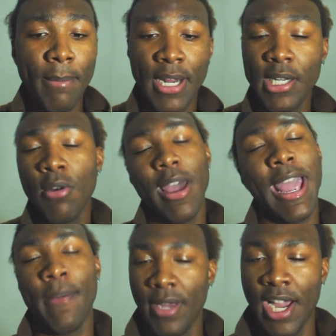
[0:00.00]
But I
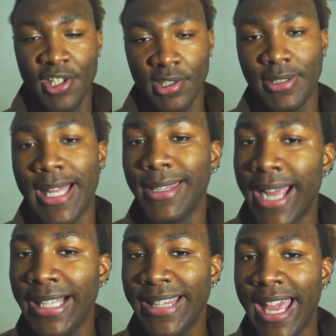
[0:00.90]
know every Haitian is not
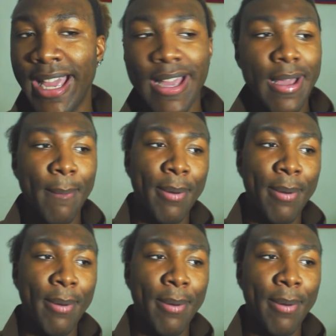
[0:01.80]
like that,